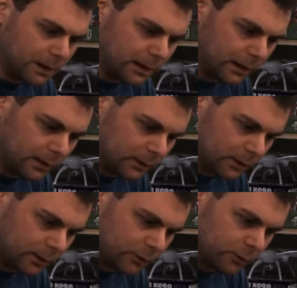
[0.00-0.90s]

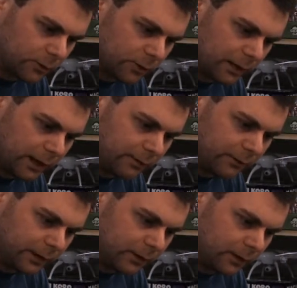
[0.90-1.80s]
because the screws are now
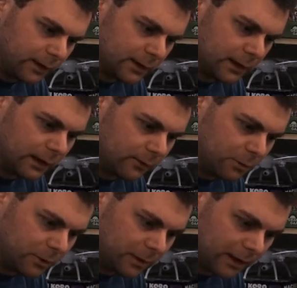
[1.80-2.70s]
fully greased, and if
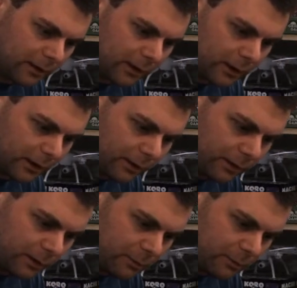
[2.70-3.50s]
you put them down on the cloth,